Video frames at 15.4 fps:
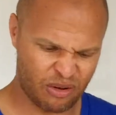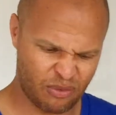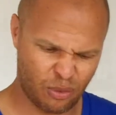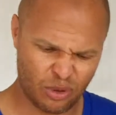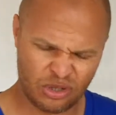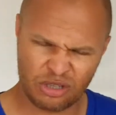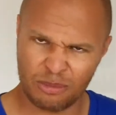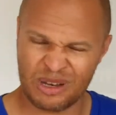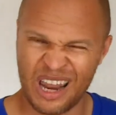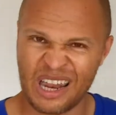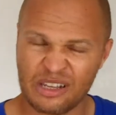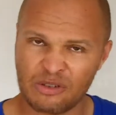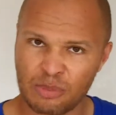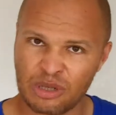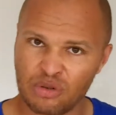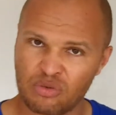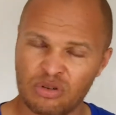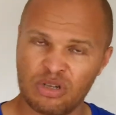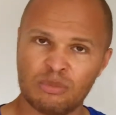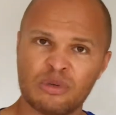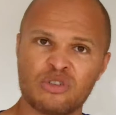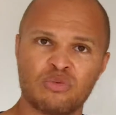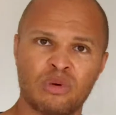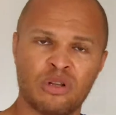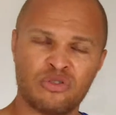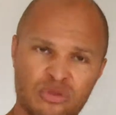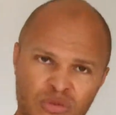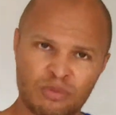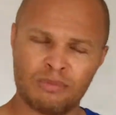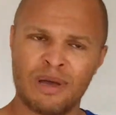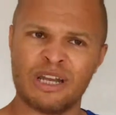And of course the banana is a bit creamy as well,
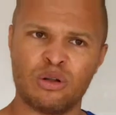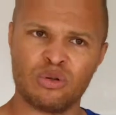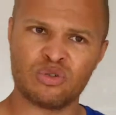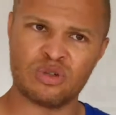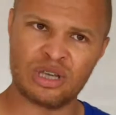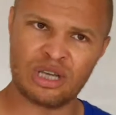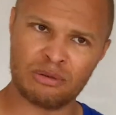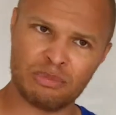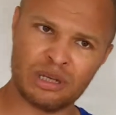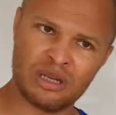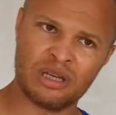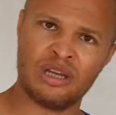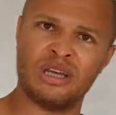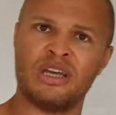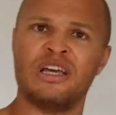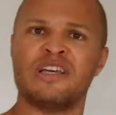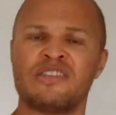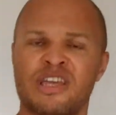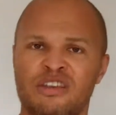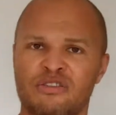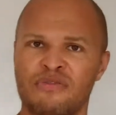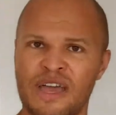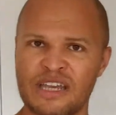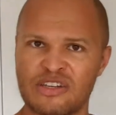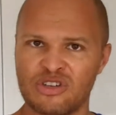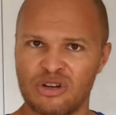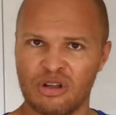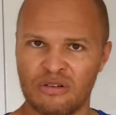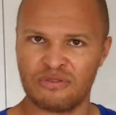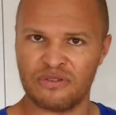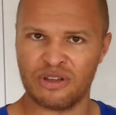so you might also get a bit
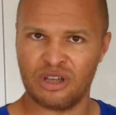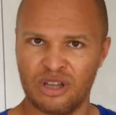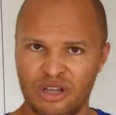satisfaction of